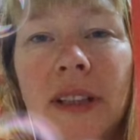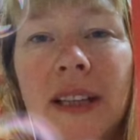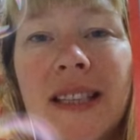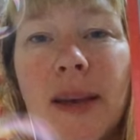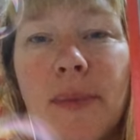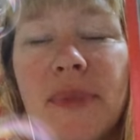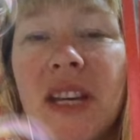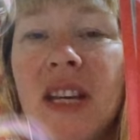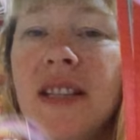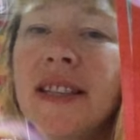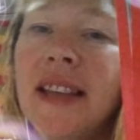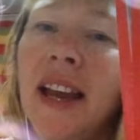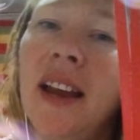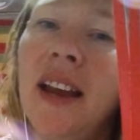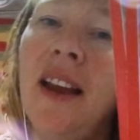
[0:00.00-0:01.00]
Except he's
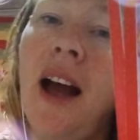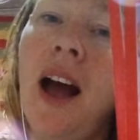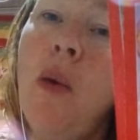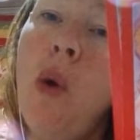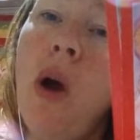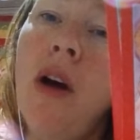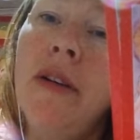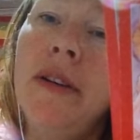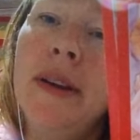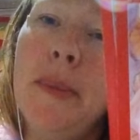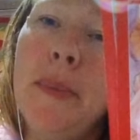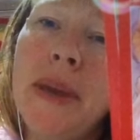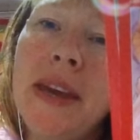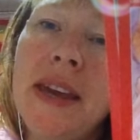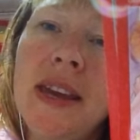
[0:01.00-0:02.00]
saying, I want to
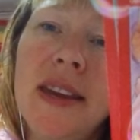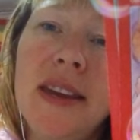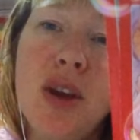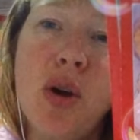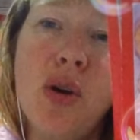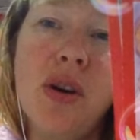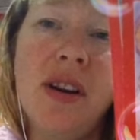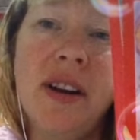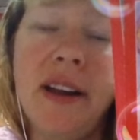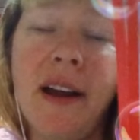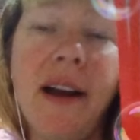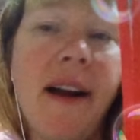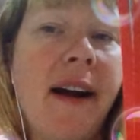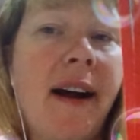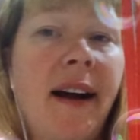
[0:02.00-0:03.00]
be your
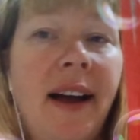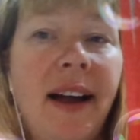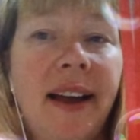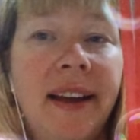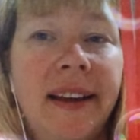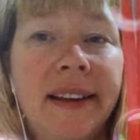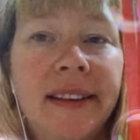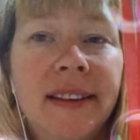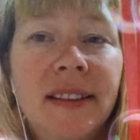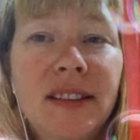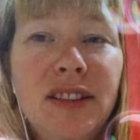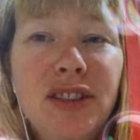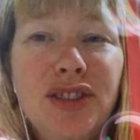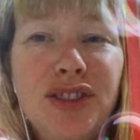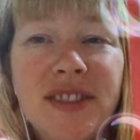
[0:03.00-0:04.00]
guy.
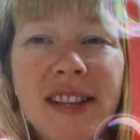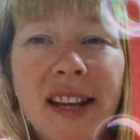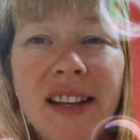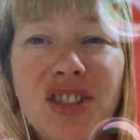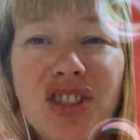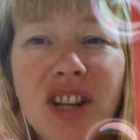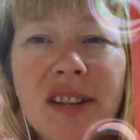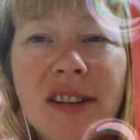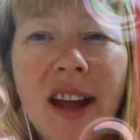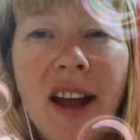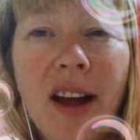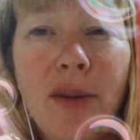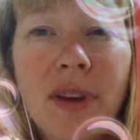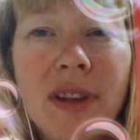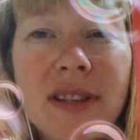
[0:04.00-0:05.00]
You know, take gender
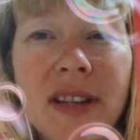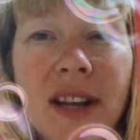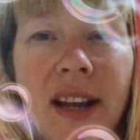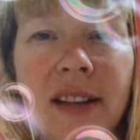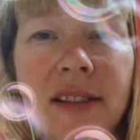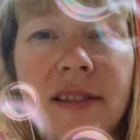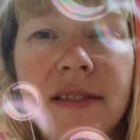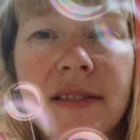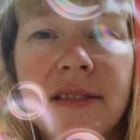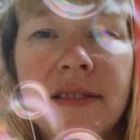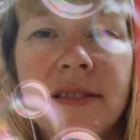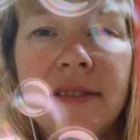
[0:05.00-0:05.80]
how it resonates.